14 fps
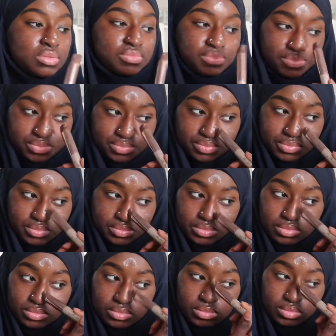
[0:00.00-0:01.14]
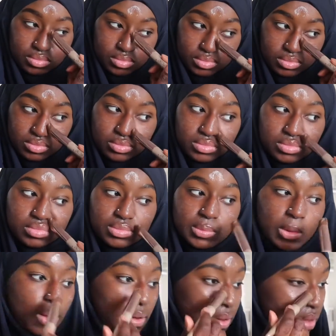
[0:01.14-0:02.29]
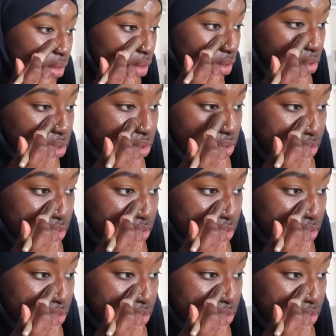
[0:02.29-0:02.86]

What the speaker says: No one is speaking in this clip.